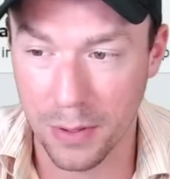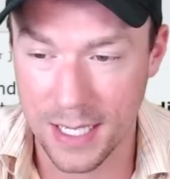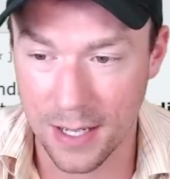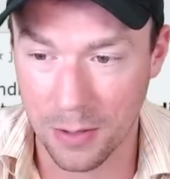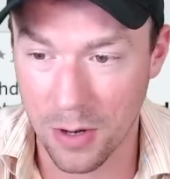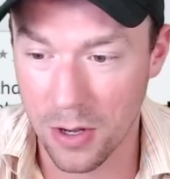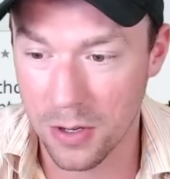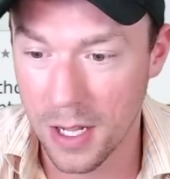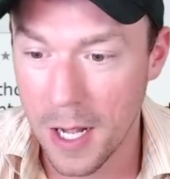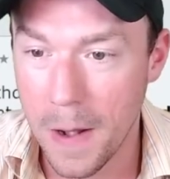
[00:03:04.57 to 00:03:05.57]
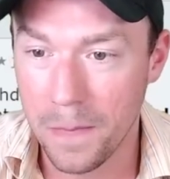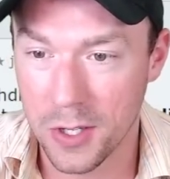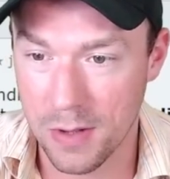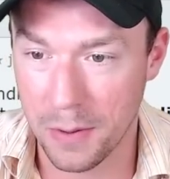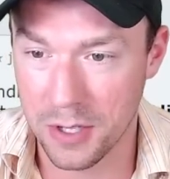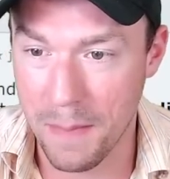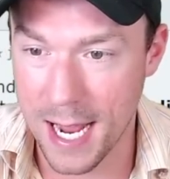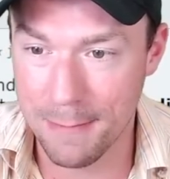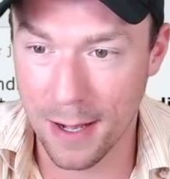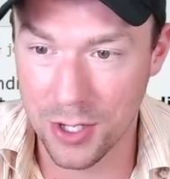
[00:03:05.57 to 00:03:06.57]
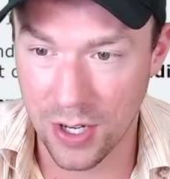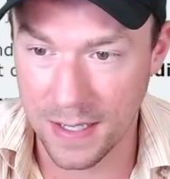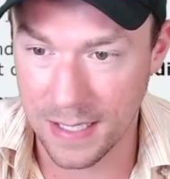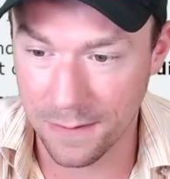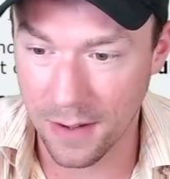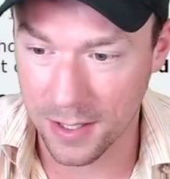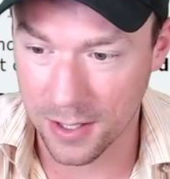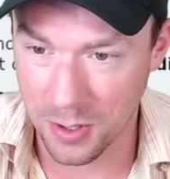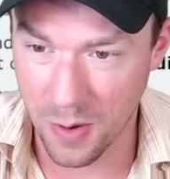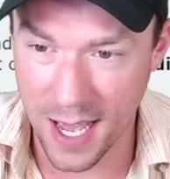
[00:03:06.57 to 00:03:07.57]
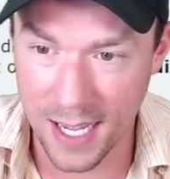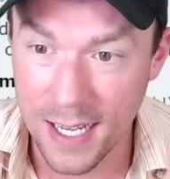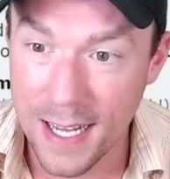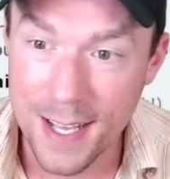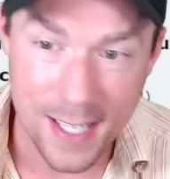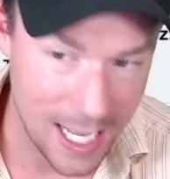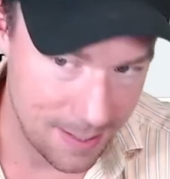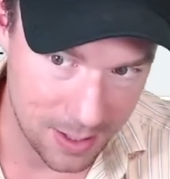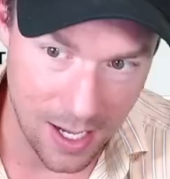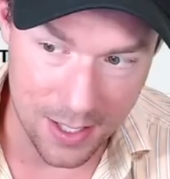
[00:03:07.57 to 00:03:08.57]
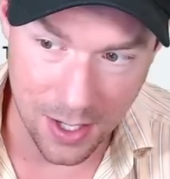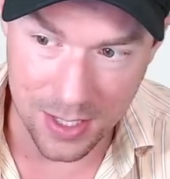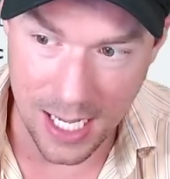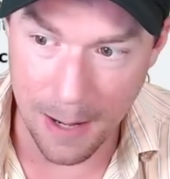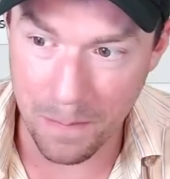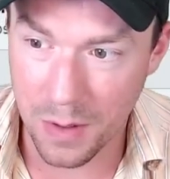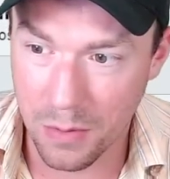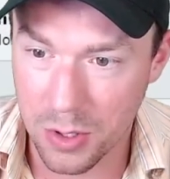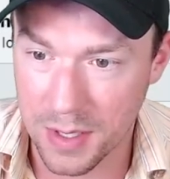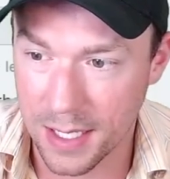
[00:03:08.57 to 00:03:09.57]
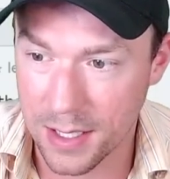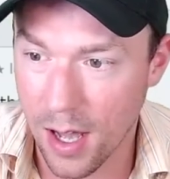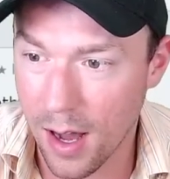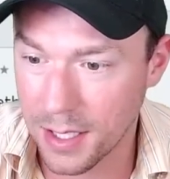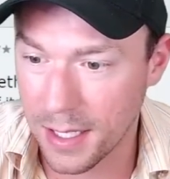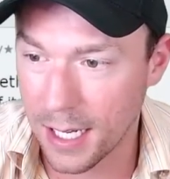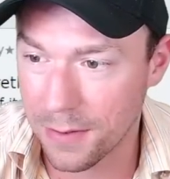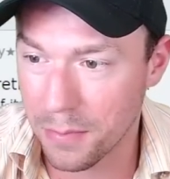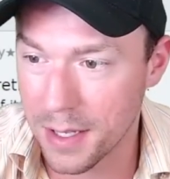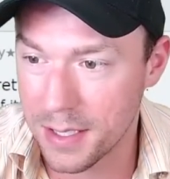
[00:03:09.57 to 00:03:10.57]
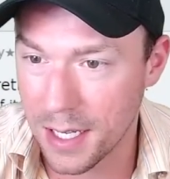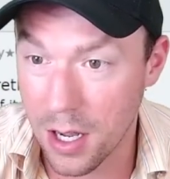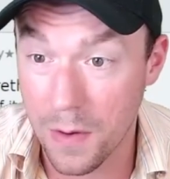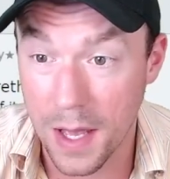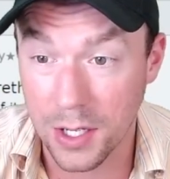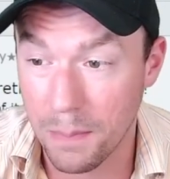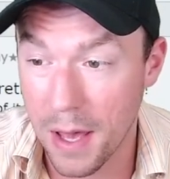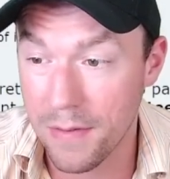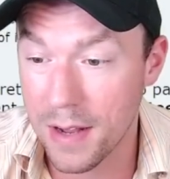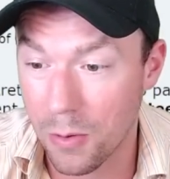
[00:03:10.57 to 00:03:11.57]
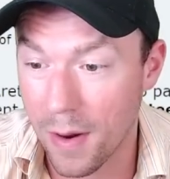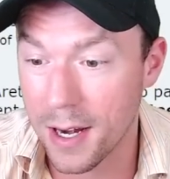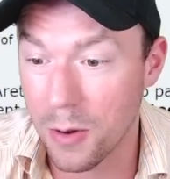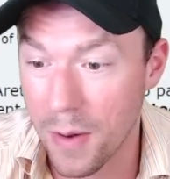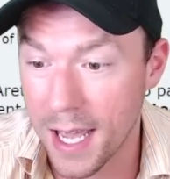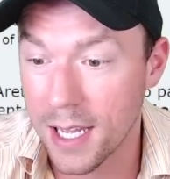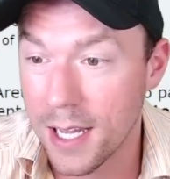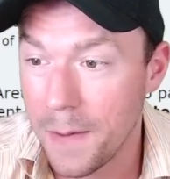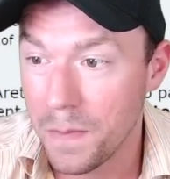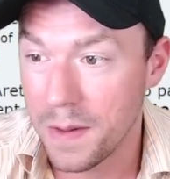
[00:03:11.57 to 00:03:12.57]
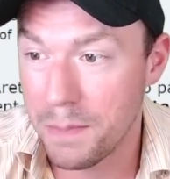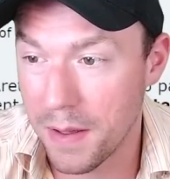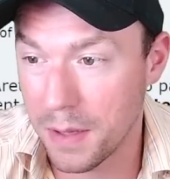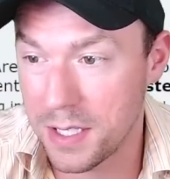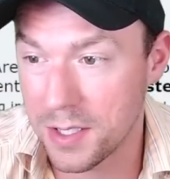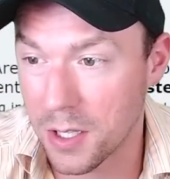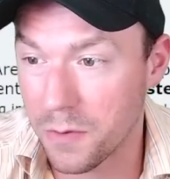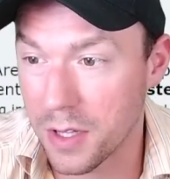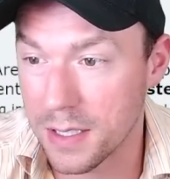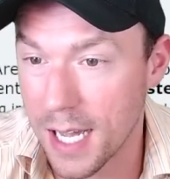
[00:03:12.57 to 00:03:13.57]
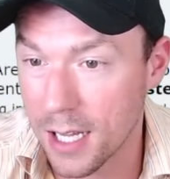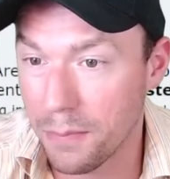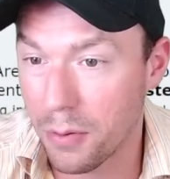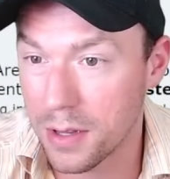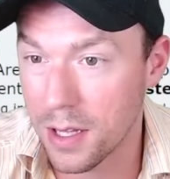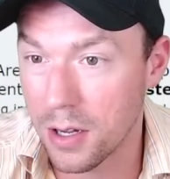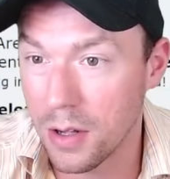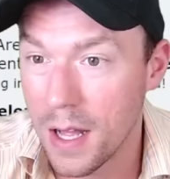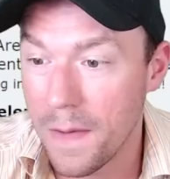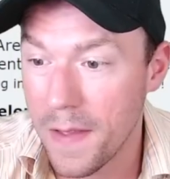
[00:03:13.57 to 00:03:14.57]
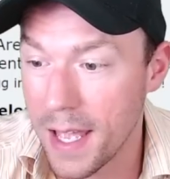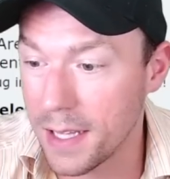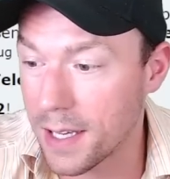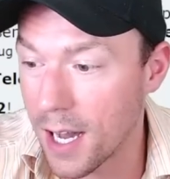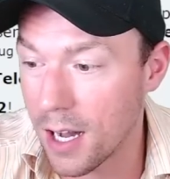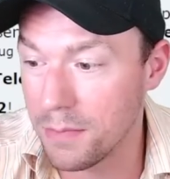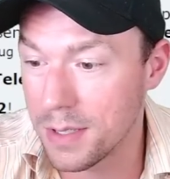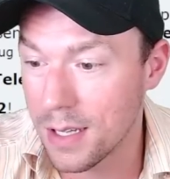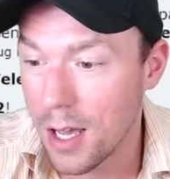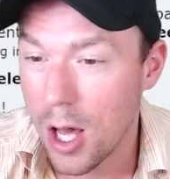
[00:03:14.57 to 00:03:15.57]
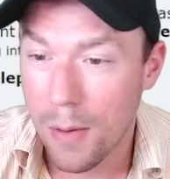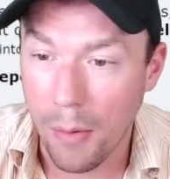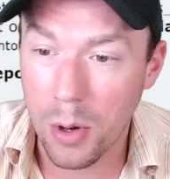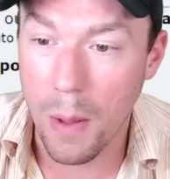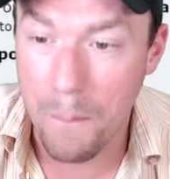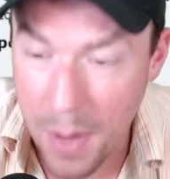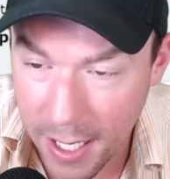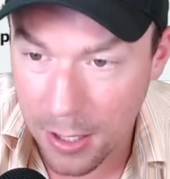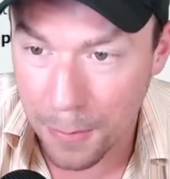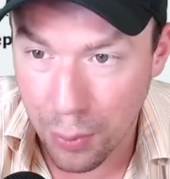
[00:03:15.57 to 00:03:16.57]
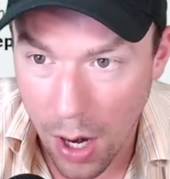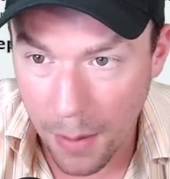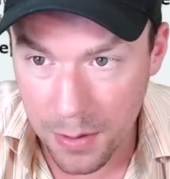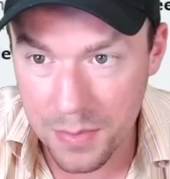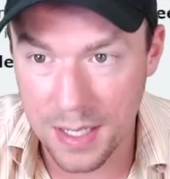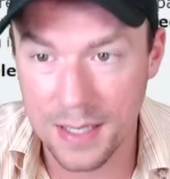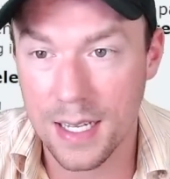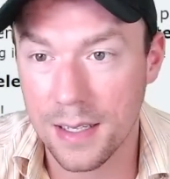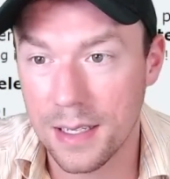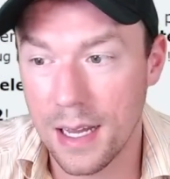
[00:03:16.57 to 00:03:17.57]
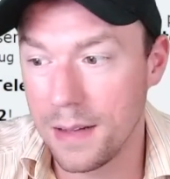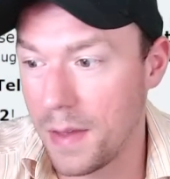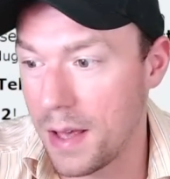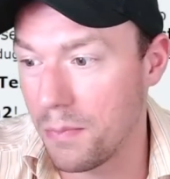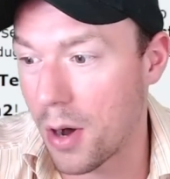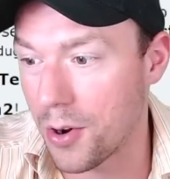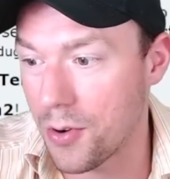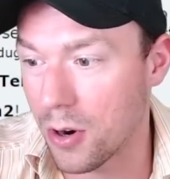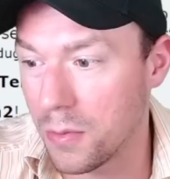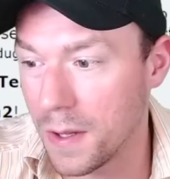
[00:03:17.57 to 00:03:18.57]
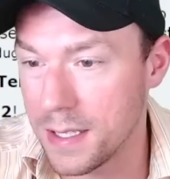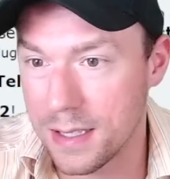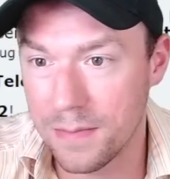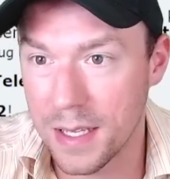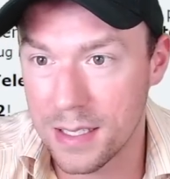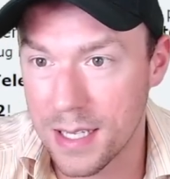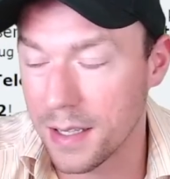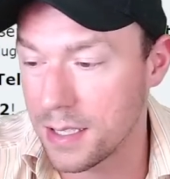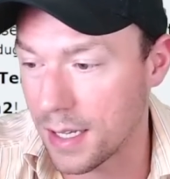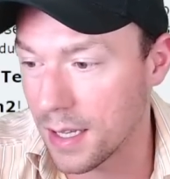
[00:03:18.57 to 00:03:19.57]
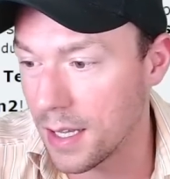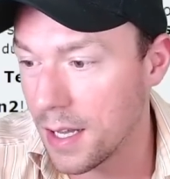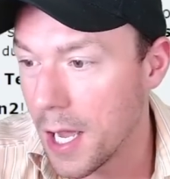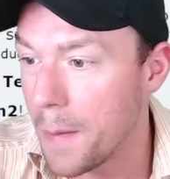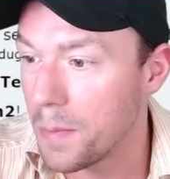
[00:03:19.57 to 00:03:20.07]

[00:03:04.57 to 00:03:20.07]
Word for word: from Blissey down the road. Swap it to Mandibuzz, try to defog those away. Seismic Toss goes up. So we see a Toxic here from Blissey. No, they actually pivot out right away. Blissey's going to go for the teleport, though. In comes probably one of the bigger problems in, Cel in, in Mono Normal is this Celesteela.